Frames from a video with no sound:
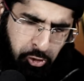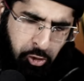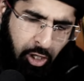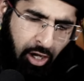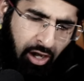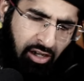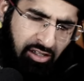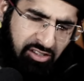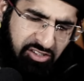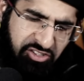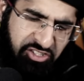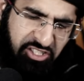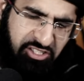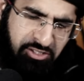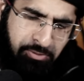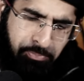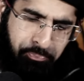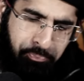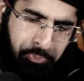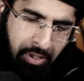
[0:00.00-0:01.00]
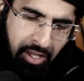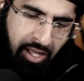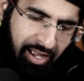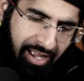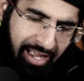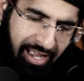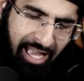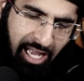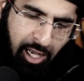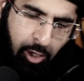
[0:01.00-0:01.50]
You can't just
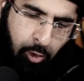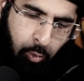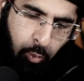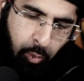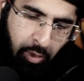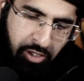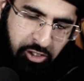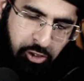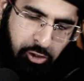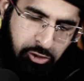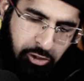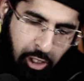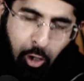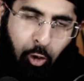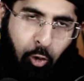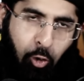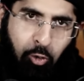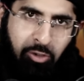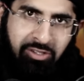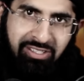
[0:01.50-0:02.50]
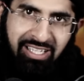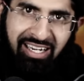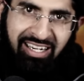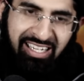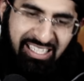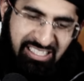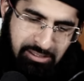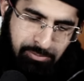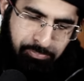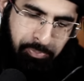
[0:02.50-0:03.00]
blurt out what you're told
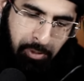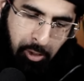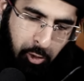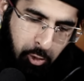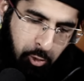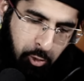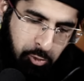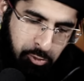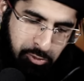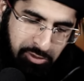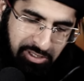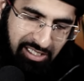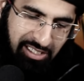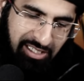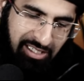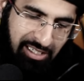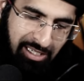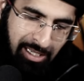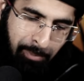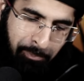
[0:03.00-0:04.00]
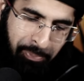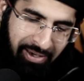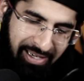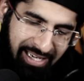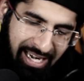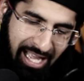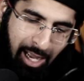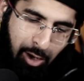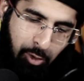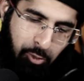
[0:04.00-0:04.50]
and explode. But
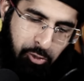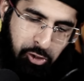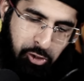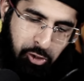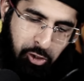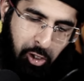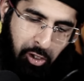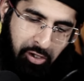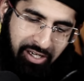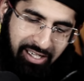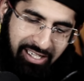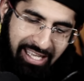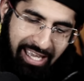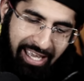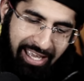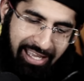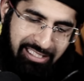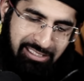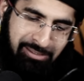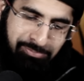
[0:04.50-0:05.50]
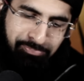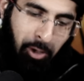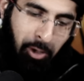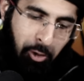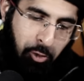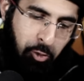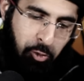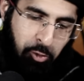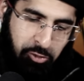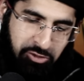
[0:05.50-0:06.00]
now you're gonna get
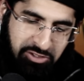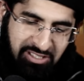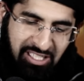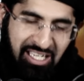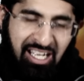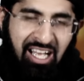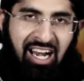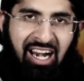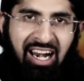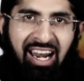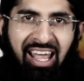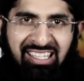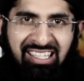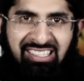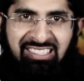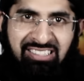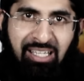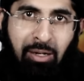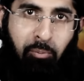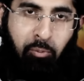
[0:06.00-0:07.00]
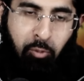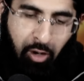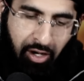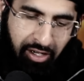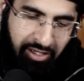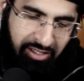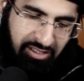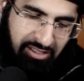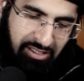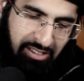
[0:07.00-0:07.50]
exposed, exposed like
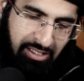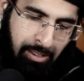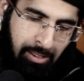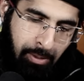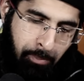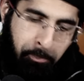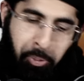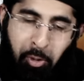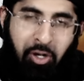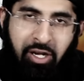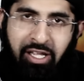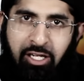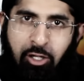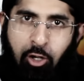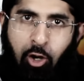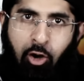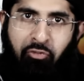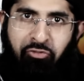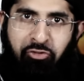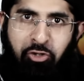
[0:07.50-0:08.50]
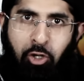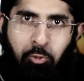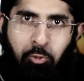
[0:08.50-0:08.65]
someone pulling off